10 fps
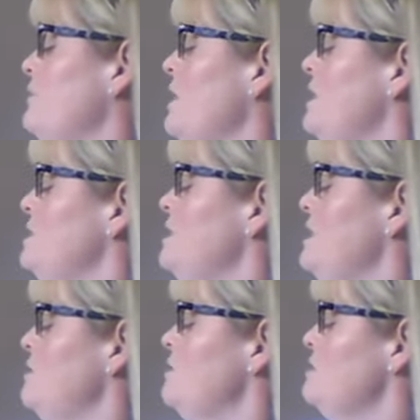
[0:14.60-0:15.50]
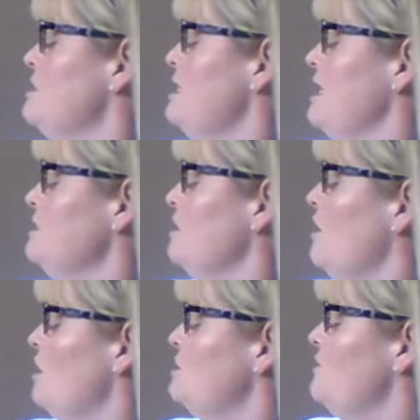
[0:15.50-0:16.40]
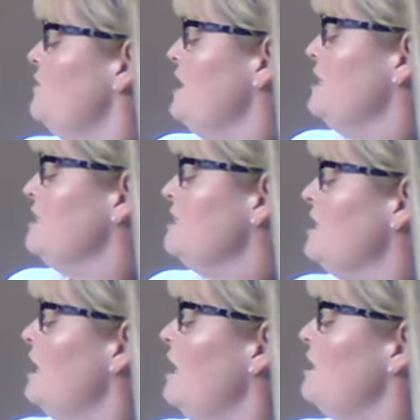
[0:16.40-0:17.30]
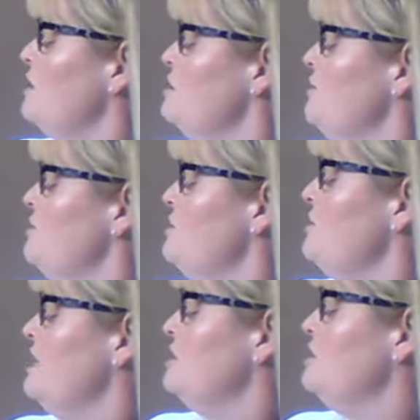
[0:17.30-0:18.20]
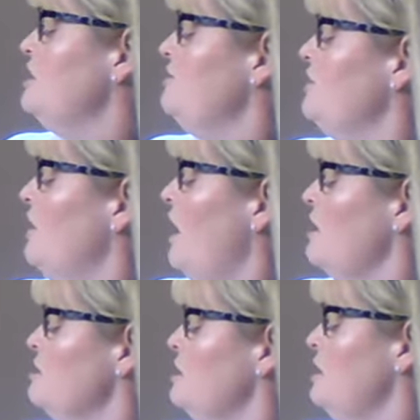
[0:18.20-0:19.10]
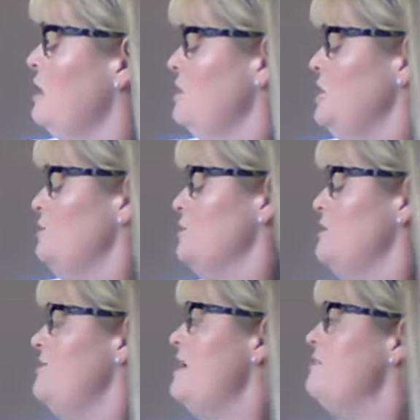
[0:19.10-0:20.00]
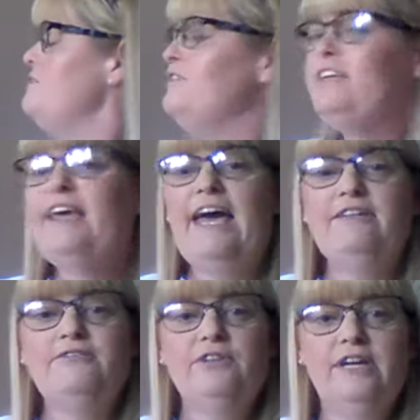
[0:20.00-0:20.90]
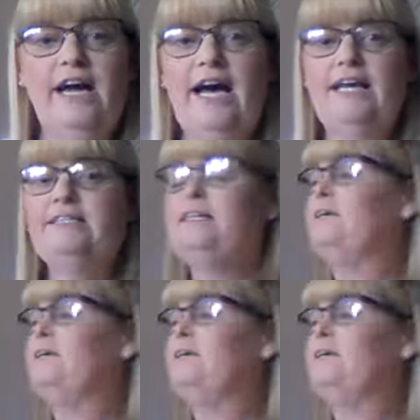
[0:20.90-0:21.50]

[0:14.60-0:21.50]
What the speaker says: She didn't understand a lot of things. A lot of other things she forgot. She was a very forgetful cat.